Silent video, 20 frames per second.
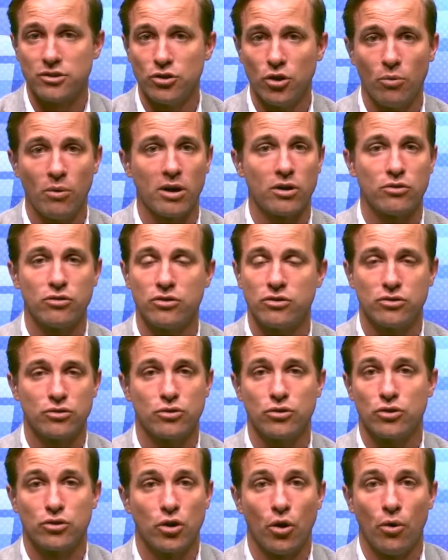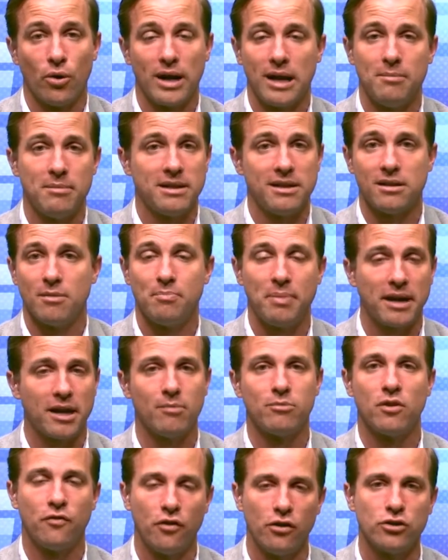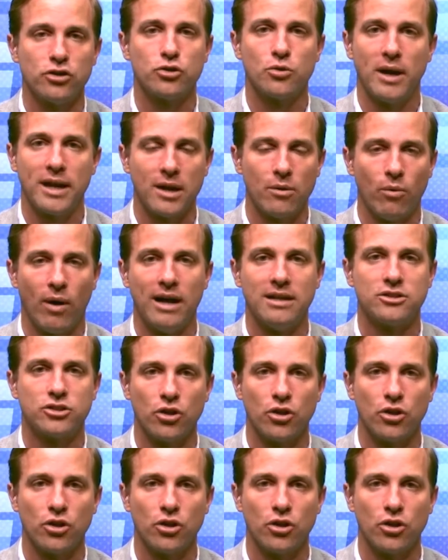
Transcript: No one could call him. He didn't pick up the phone to anyone.